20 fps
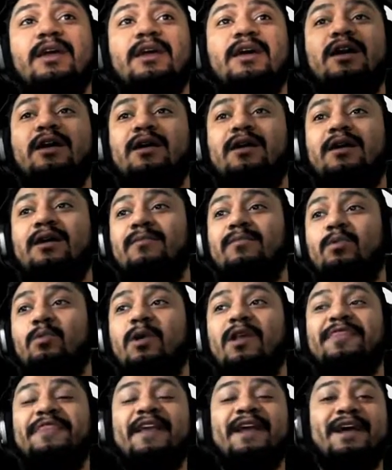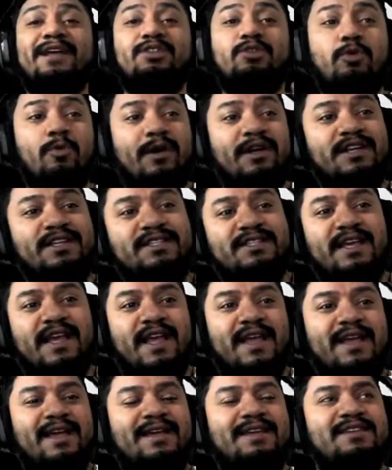One thing I do want to
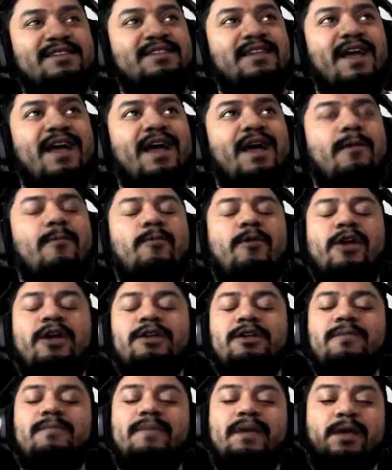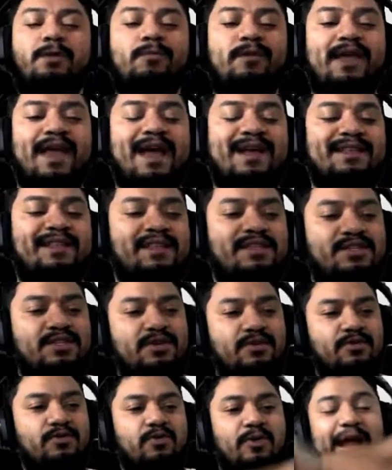say is that we're gonna be reacting
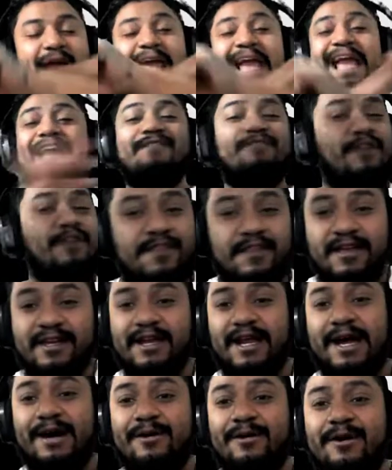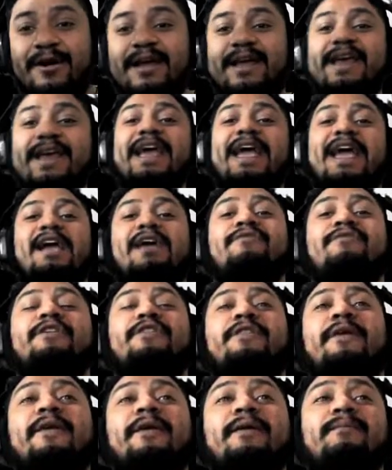to everything now.
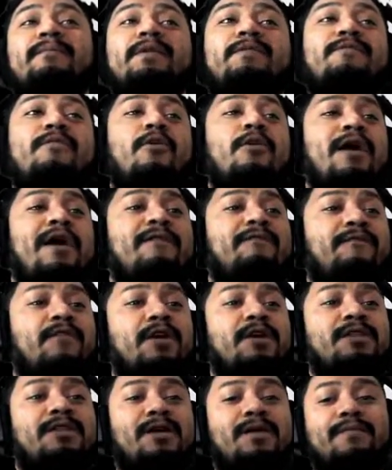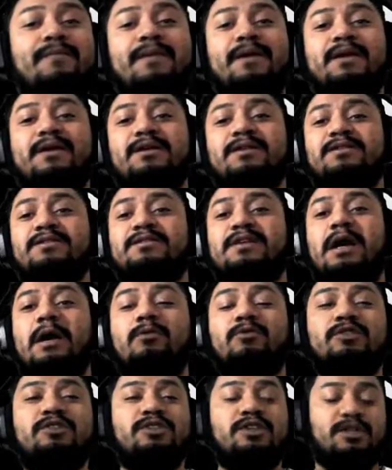Everything. Before, I fucked up because I
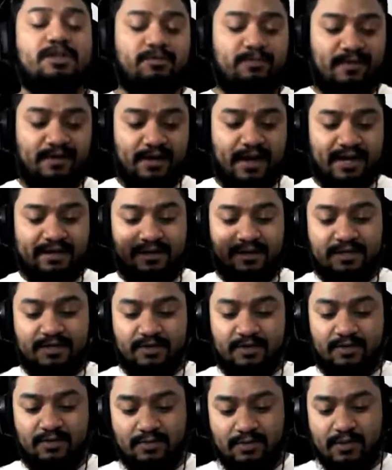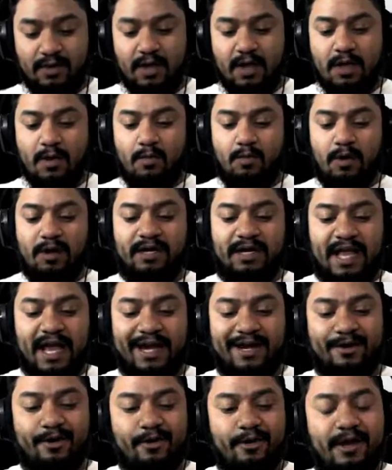was just reacting to one
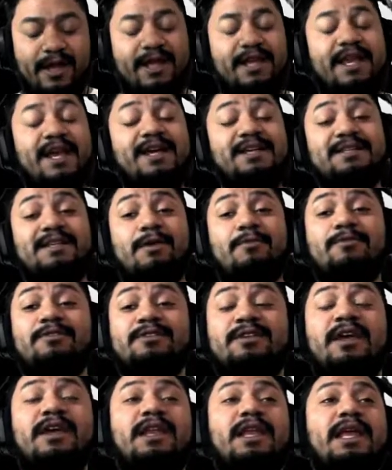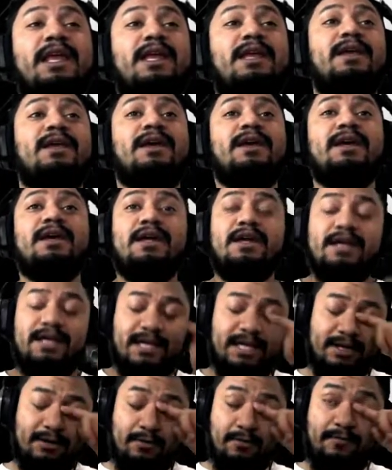category, and yes, I was getting,
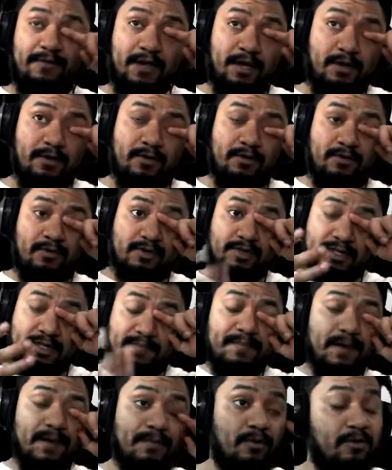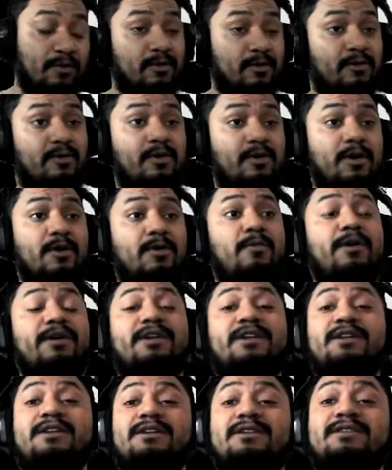you know, views and people
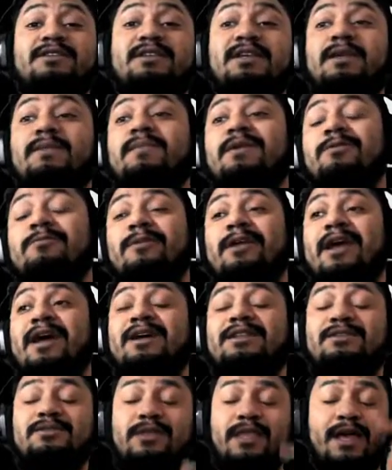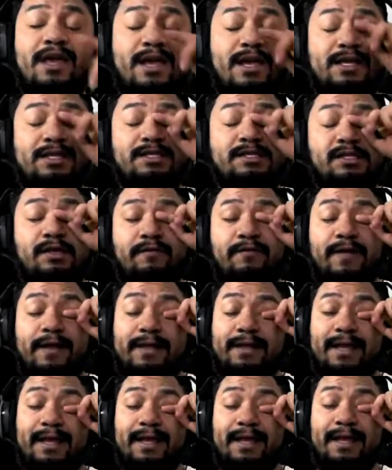wanted to see me react to that and stuff
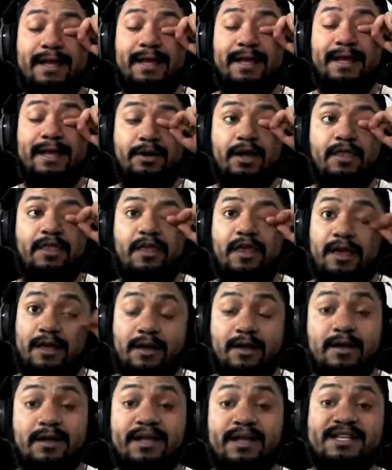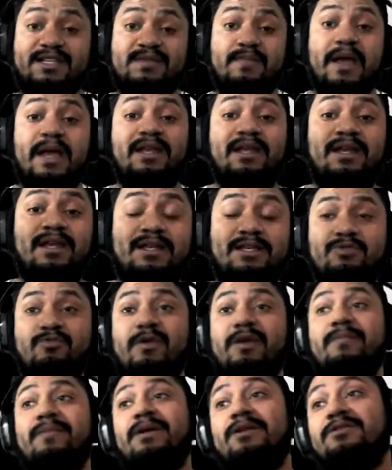like that, but I think expanding is
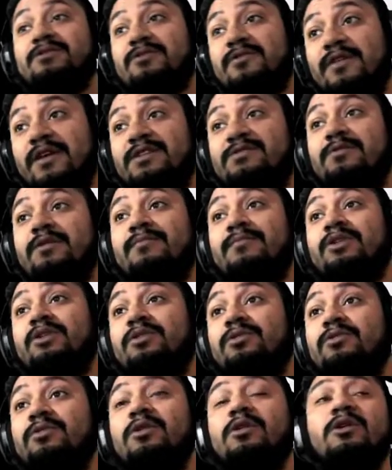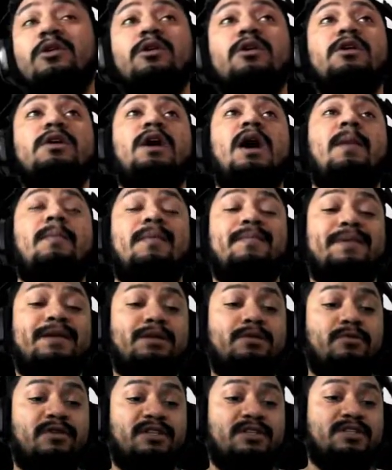way better. So that's what I'm gonna do. I'm gonna be
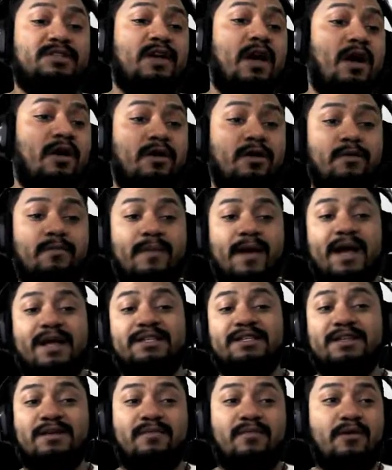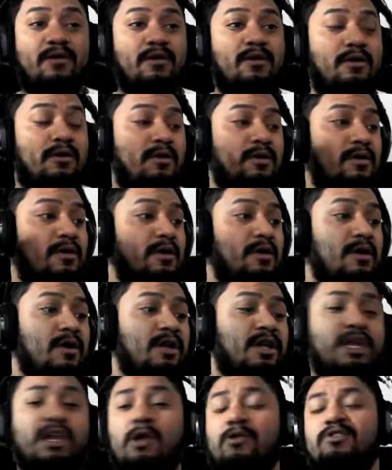doing soccer, basketball,
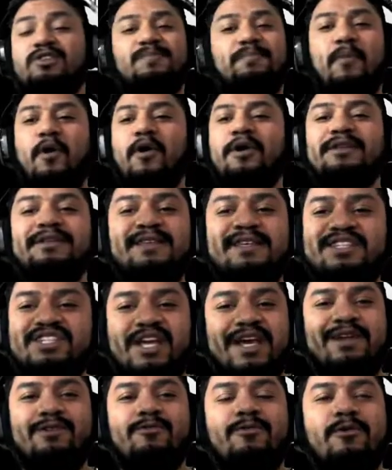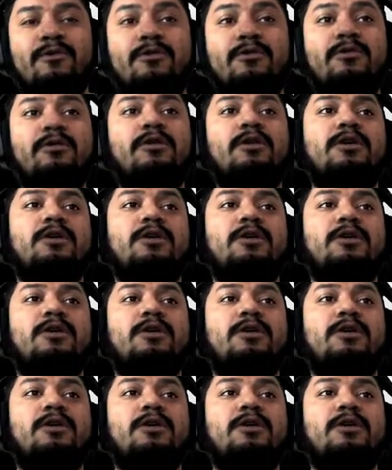you know, sports in general.